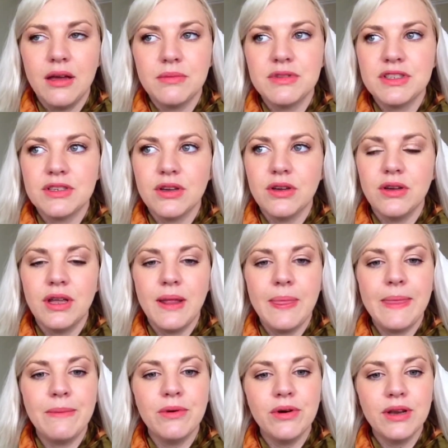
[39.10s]
So in
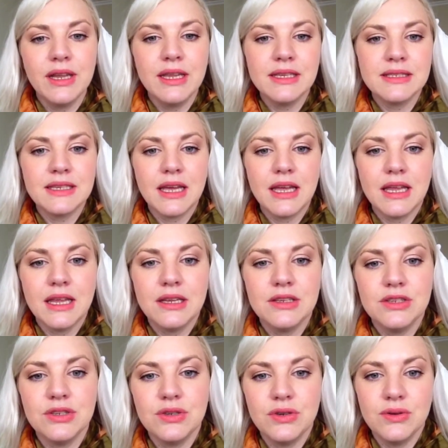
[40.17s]
the mornings I
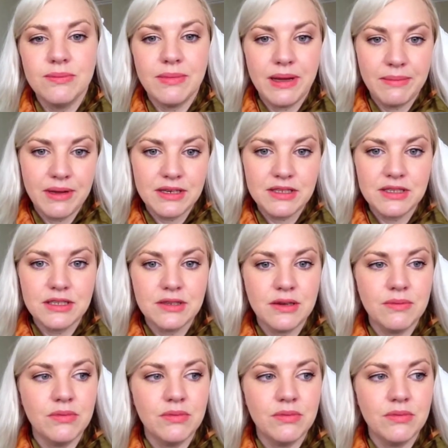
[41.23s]
do a much